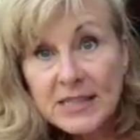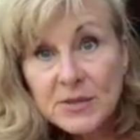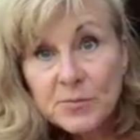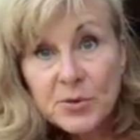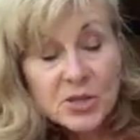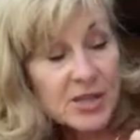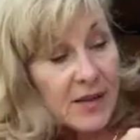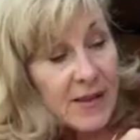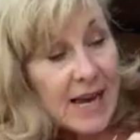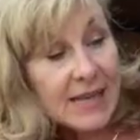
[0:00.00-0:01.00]
to push
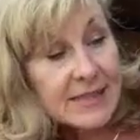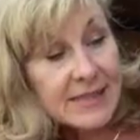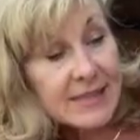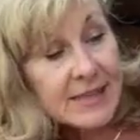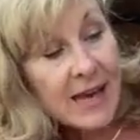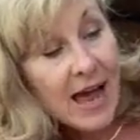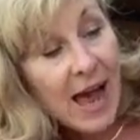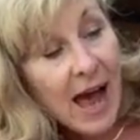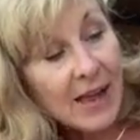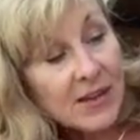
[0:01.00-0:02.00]
out the lantern,
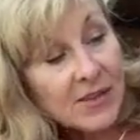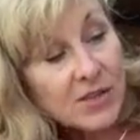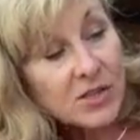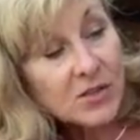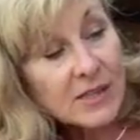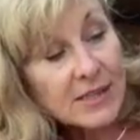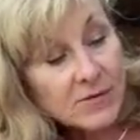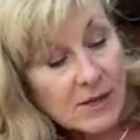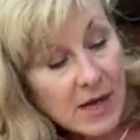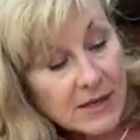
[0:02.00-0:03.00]
and then the two
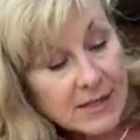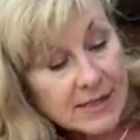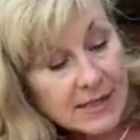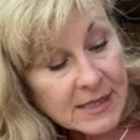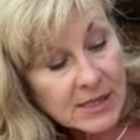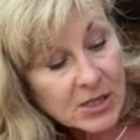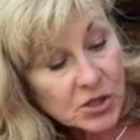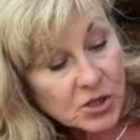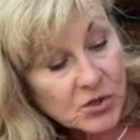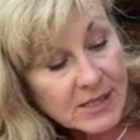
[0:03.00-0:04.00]
little lugs
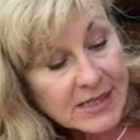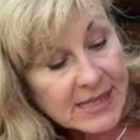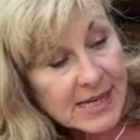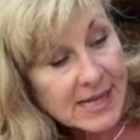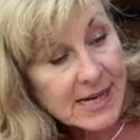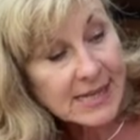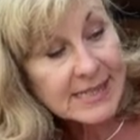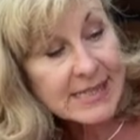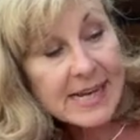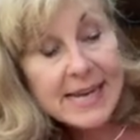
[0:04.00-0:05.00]
should sit
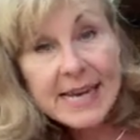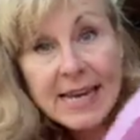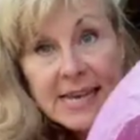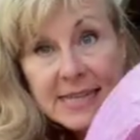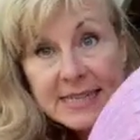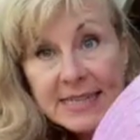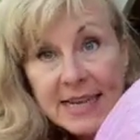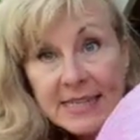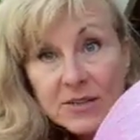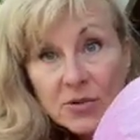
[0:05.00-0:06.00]
nicely
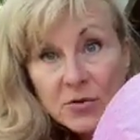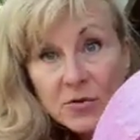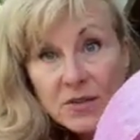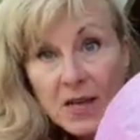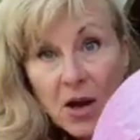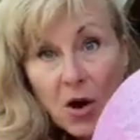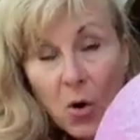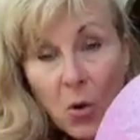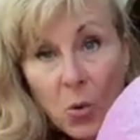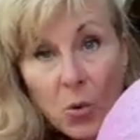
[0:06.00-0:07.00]
inside those
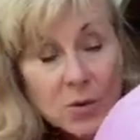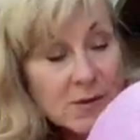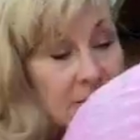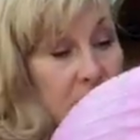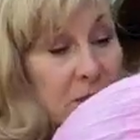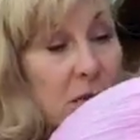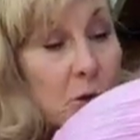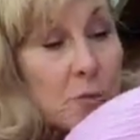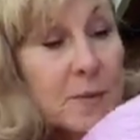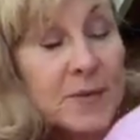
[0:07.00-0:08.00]
holes, those
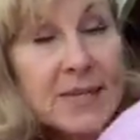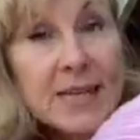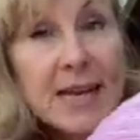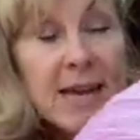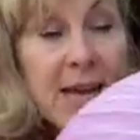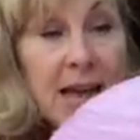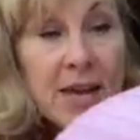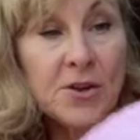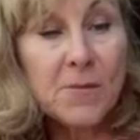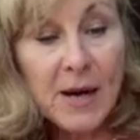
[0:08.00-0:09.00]
loops.
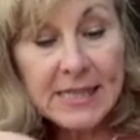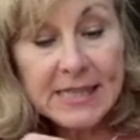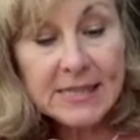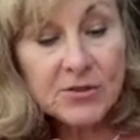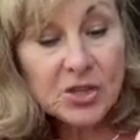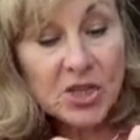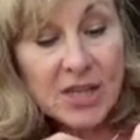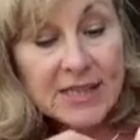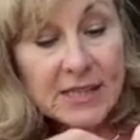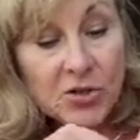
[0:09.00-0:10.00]
You might need to
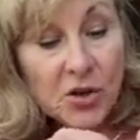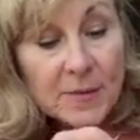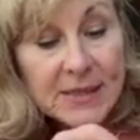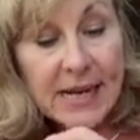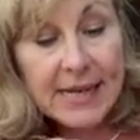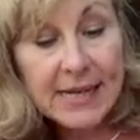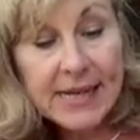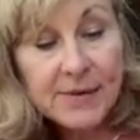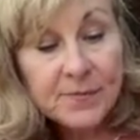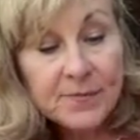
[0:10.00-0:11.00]
adjust the top
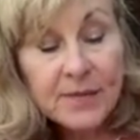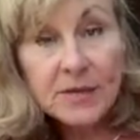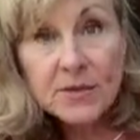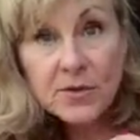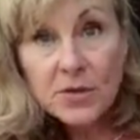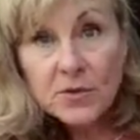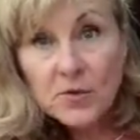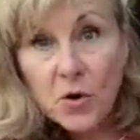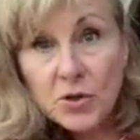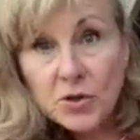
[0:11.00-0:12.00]
slightly so that you've
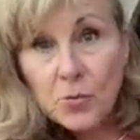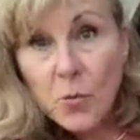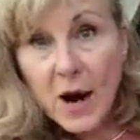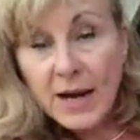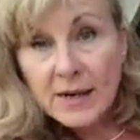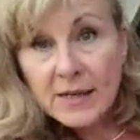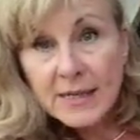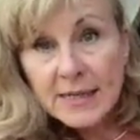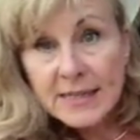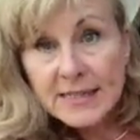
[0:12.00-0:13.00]
got your wire
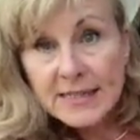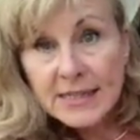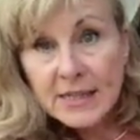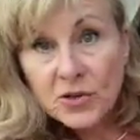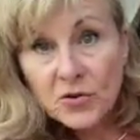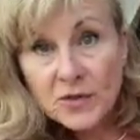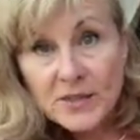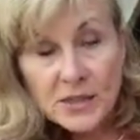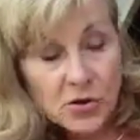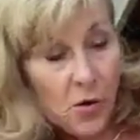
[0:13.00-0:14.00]
sitting across
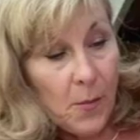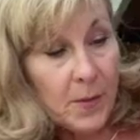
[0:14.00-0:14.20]
the top.